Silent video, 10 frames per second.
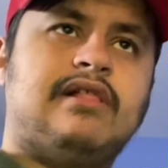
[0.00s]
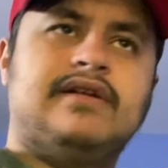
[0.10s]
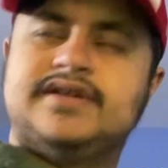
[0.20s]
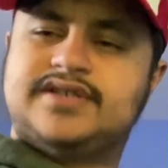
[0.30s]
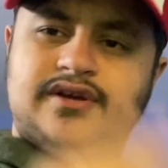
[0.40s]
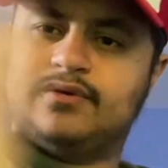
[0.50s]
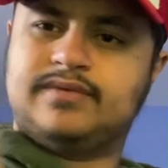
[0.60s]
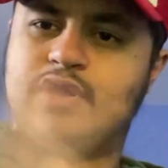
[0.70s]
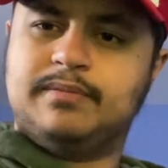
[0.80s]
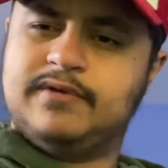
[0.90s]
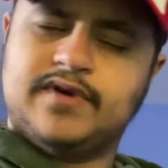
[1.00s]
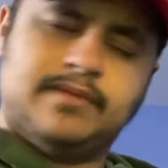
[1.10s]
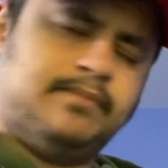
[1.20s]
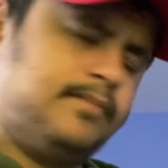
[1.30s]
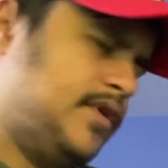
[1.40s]
So they'll be
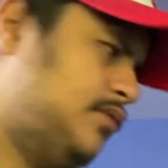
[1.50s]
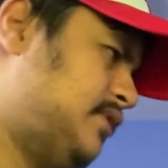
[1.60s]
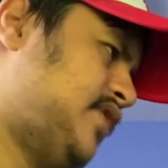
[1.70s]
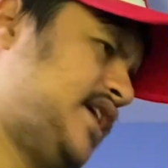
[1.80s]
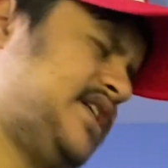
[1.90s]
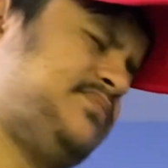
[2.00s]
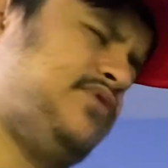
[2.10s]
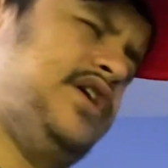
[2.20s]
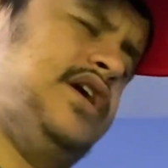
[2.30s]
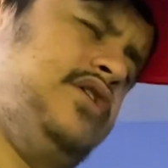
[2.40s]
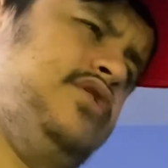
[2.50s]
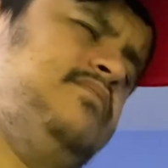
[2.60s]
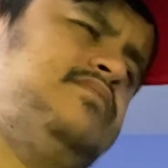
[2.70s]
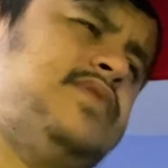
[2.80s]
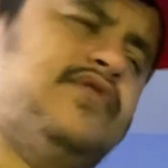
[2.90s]
fine they will be fun against Brighton at
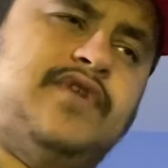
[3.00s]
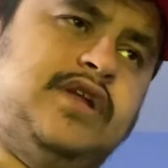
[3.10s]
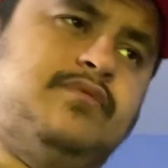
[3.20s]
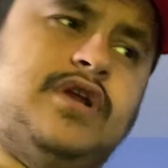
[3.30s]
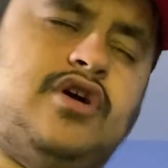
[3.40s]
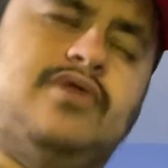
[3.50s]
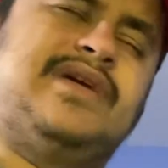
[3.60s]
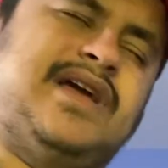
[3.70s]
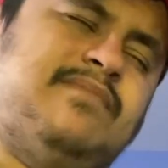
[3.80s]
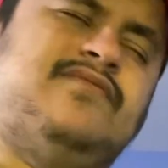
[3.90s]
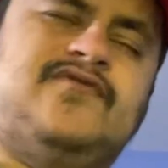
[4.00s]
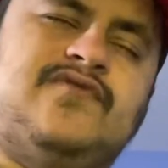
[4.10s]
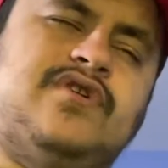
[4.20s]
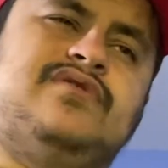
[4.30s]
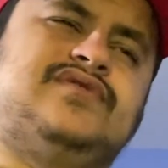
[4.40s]
home. They'll finally win a home game
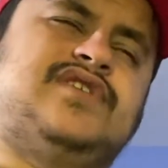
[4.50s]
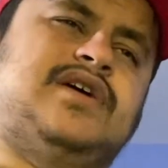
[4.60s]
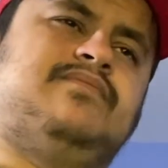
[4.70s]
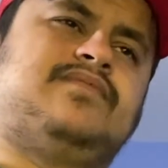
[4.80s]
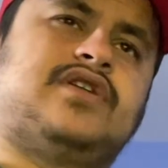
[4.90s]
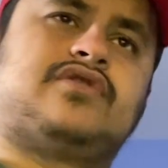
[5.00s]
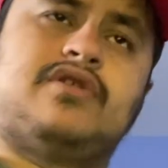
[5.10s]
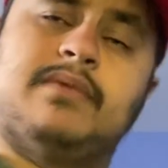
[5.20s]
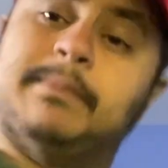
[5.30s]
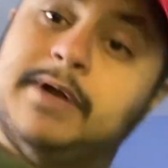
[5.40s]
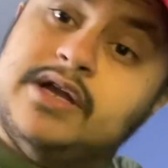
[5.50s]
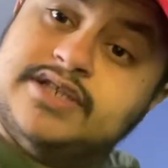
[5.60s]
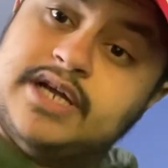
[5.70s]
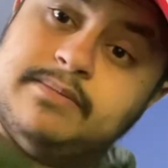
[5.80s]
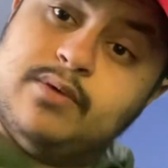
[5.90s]
for a long time. I can't remember the last
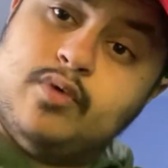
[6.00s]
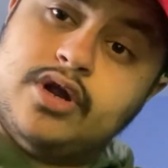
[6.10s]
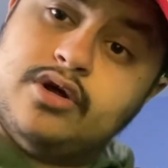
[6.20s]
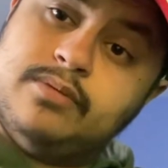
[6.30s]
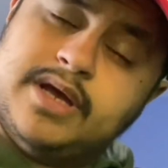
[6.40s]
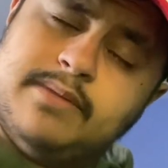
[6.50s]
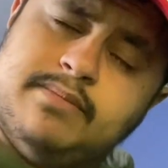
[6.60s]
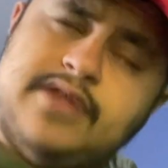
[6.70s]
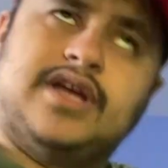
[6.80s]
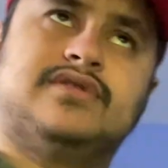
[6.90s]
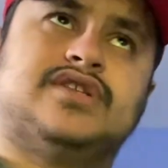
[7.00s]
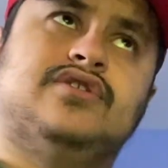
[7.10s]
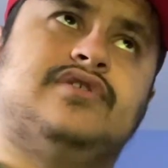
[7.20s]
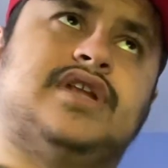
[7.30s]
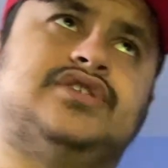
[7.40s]
time they won a home game. I think it was
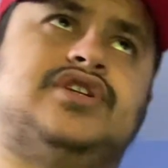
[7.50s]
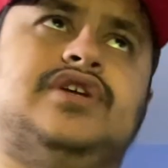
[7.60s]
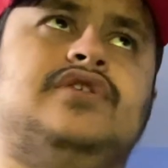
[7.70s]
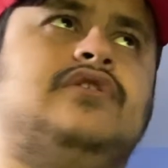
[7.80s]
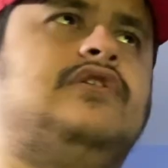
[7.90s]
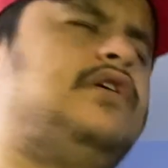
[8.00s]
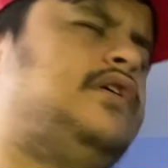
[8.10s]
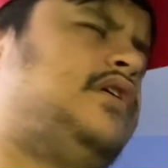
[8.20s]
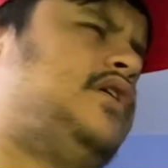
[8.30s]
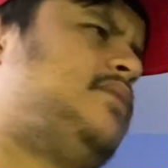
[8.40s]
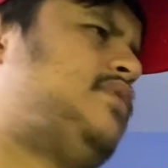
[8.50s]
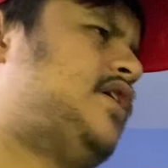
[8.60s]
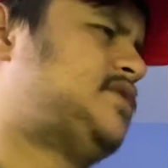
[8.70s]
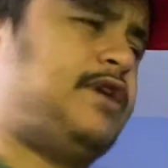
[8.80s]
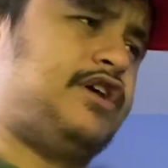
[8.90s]
Luton, actually.
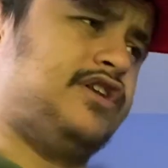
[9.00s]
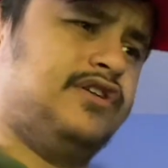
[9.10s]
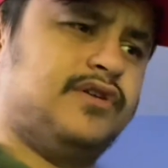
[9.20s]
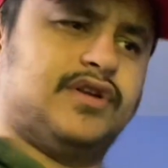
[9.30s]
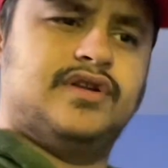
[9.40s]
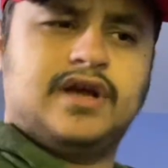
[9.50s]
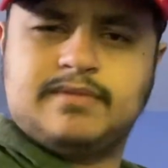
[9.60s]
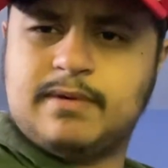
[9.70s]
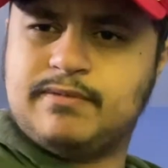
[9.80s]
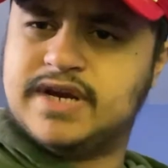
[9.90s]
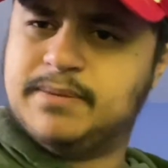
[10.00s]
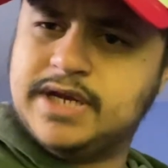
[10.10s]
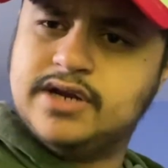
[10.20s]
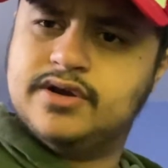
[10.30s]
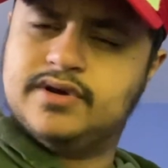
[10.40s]
But speaking of Luton, I remember when they
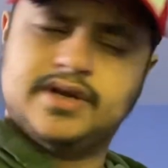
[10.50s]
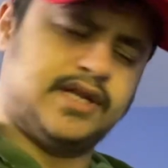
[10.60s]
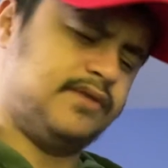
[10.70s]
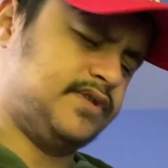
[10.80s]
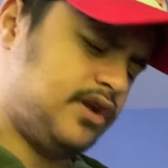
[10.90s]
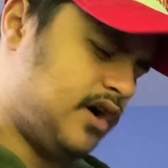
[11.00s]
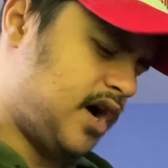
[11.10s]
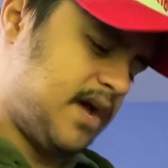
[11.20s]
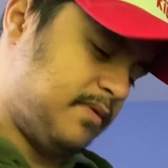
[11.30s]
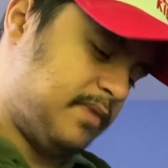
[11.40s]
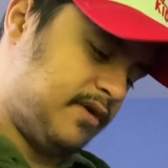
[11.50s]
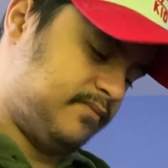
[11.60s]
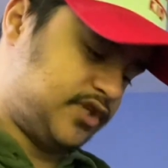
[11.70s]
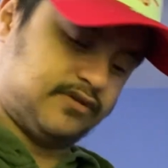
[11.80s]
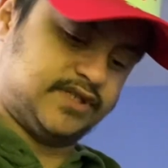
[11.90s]
beat Luton and there was a lot of hype
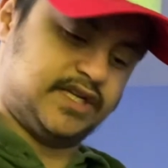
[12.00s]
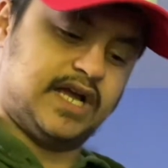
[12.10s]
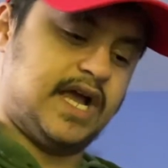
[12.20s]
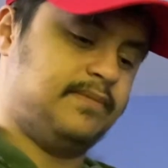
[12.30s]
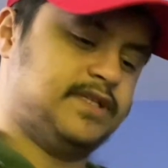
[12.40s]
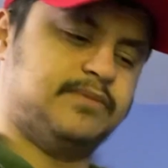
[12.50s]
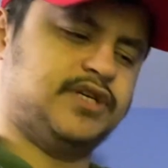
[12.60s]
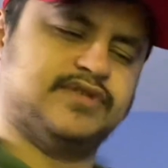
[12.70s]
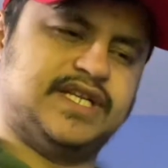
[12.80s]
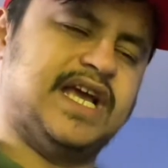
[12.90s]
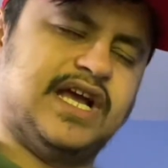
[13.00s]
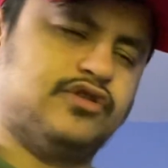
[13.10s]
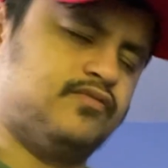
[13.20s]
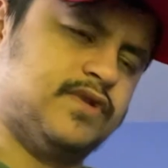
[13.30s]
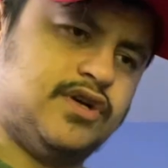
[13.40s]
about Chelsea. Like, every time Chelsea get a
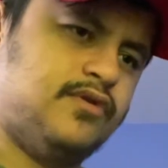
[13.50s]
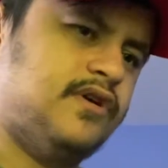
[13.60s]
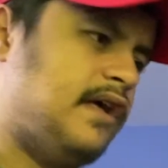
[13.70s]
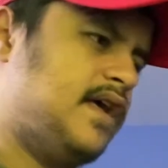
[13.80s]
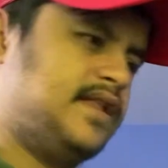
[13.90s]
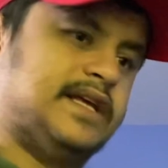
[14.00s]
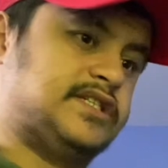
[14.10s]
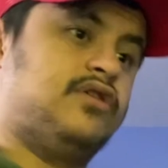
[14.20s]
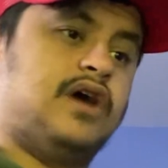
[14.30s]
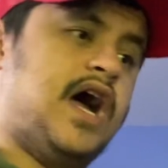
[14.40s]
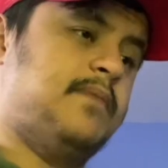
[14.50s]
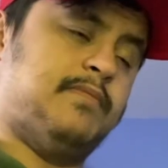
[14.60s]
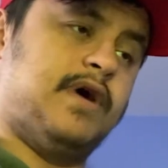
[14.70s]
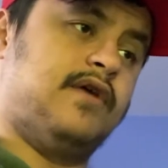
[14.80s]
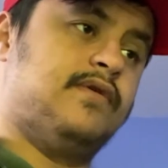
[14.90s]
good result, there's a lot of hype
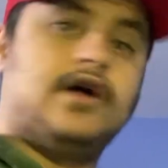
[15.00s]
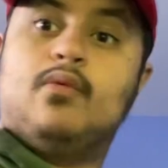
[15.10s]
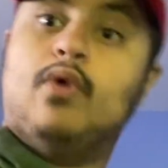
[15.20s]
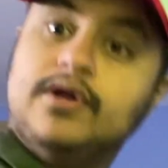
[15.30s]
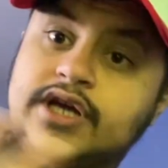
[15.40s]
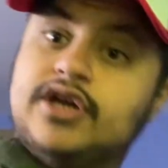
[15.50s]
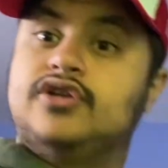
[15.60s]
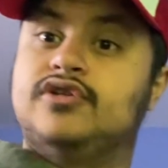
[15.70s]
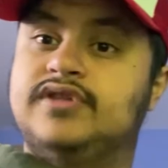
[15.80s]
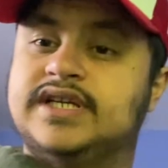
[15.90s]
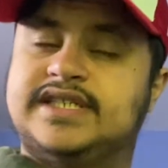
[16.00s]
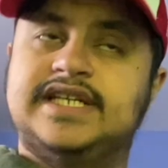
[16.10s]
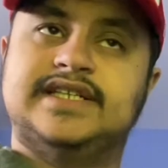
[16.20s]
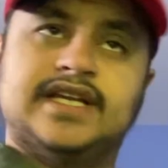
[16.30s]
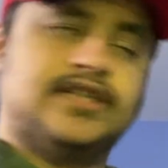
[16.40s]
about what they're going to do this season.